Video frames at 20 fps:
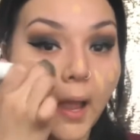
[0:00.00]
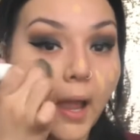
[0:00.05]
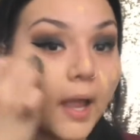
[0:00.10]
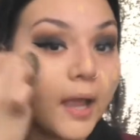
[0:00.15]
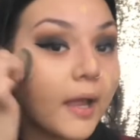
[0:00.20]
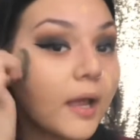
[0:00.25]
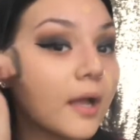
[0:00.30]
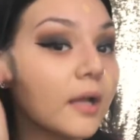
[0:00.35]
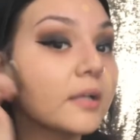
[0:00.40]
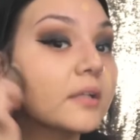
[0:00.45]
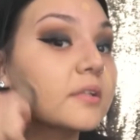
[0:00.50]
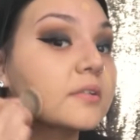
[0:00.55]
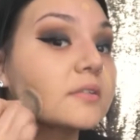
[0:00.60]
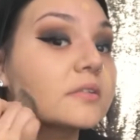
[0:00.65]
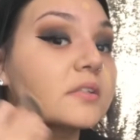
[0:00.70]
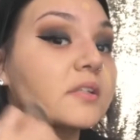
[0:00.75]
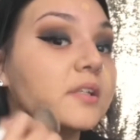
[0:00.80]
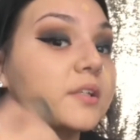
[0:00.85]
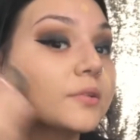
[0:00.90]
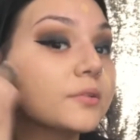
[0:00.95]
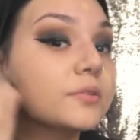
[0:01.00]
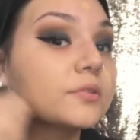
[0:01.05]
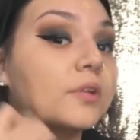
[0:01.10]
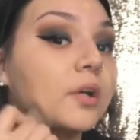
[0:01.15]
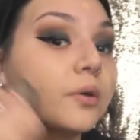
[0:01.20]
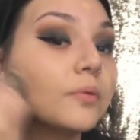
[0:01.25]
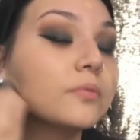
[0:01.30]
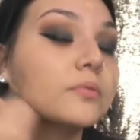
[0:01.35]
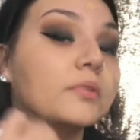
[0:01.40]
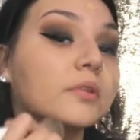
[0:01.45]
I honestly
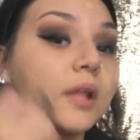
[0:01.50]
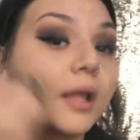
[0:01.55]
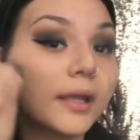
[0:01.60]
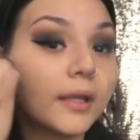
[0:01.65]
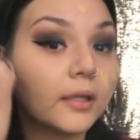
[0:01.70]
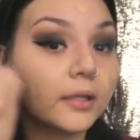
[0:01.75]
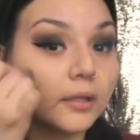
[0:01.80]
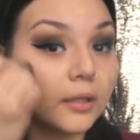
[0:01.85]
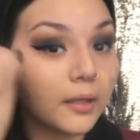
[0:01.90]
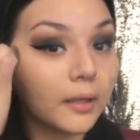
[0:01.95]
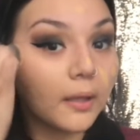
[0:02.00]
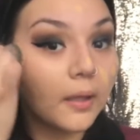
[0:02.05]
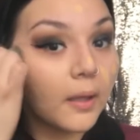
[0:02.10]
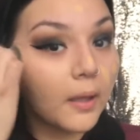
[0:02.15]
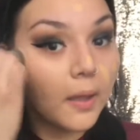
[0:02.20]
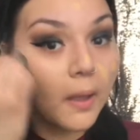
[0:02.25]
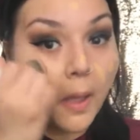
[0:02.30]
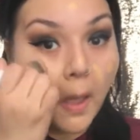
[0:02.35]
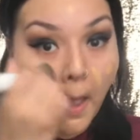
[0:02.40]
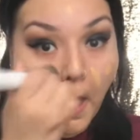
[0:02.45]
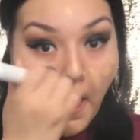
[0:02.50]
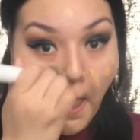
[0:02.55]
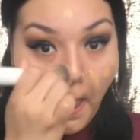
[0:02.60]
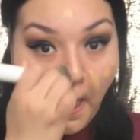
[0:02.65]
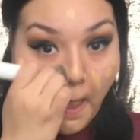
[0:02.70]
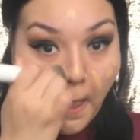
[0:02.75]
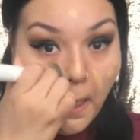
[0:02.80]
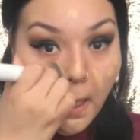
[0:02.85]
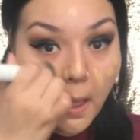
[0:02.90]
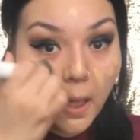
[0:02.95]
don't like
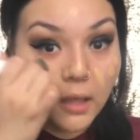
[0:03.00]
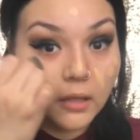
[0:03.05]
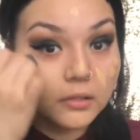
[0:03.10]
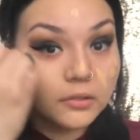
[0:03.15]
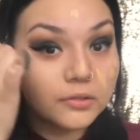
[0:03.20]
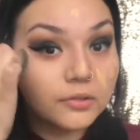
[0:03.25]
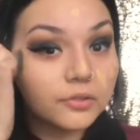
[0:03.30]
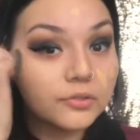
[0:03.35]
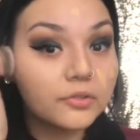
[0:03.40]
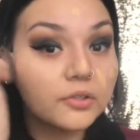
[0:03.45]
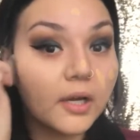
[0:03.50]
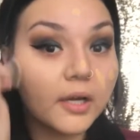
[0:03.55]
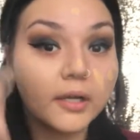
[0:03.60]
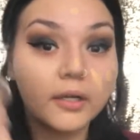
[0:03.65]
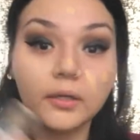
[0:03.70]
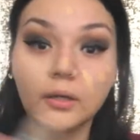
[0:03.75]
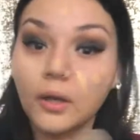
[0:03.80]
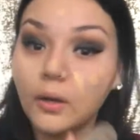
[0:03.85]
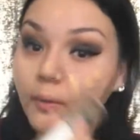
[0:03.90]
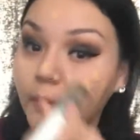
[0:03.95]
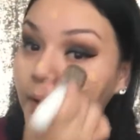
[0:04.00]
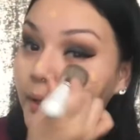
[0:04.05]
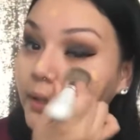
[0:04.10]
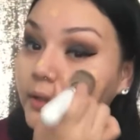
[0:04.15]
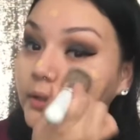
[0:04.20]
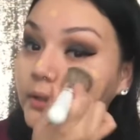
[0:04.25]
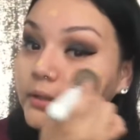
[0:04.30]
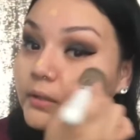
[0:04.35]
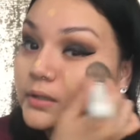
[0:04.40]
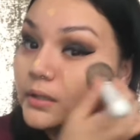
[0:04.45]
to try to go
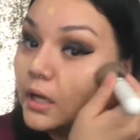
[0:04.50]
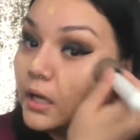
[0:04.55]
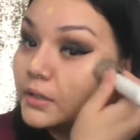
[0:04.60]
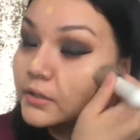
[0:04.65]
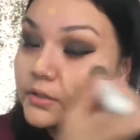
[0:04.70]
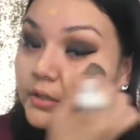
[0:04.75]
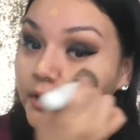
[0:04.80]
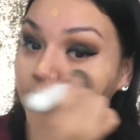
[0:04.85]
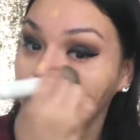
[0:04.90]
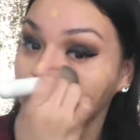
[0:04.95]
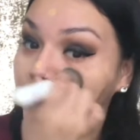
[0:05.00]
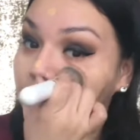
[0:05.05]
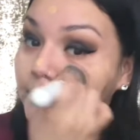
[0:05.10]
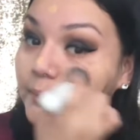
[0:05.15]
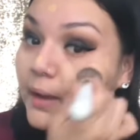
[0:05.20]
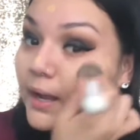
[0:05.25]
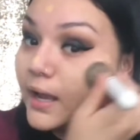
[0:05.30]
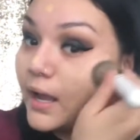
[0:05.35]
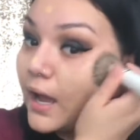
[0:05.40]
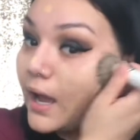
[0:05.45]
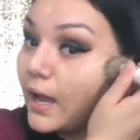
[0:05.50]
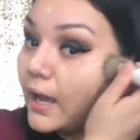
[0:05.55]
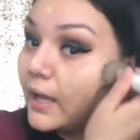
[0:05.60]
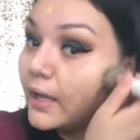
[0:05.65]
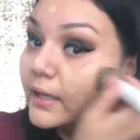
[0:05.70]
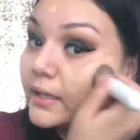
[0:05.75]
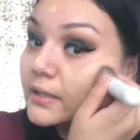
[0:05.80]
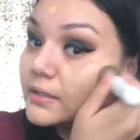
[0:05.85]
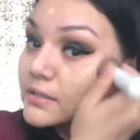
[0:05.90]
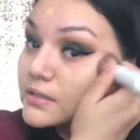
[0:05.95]
in underneath my
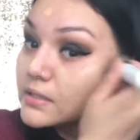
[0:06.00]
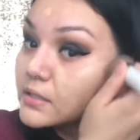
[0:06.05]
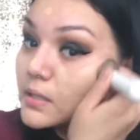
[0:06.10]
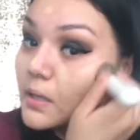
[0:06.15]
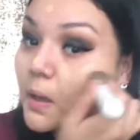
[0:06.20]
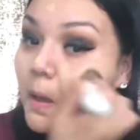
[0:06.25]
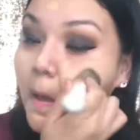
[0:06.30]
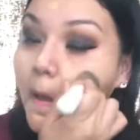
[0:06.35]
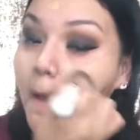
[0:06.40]
eyes